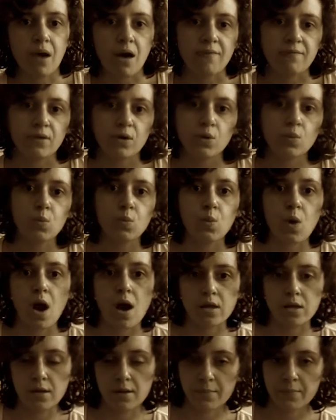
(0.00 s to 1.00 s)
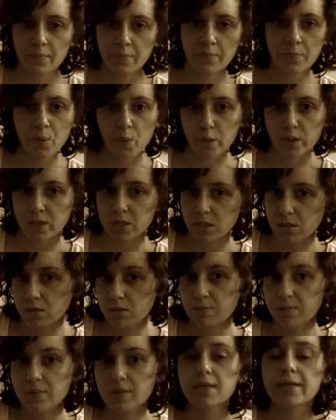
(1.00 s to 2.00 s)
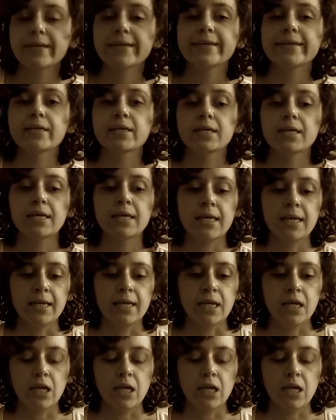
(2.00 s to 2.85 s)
above 1 point something.